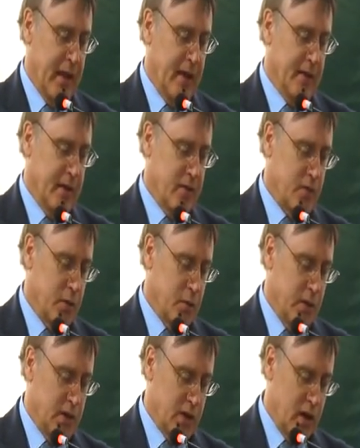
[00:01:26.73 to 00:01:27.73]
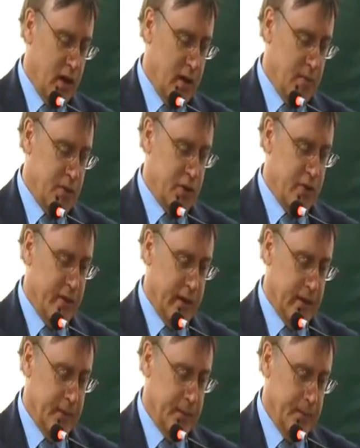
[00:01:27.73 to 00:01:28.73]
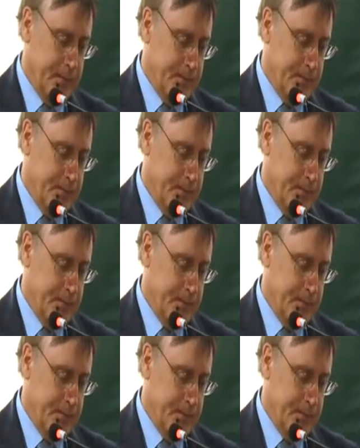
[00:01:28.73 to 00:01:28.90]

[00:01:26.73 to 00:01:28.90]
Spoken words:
and the country in which I'm serving.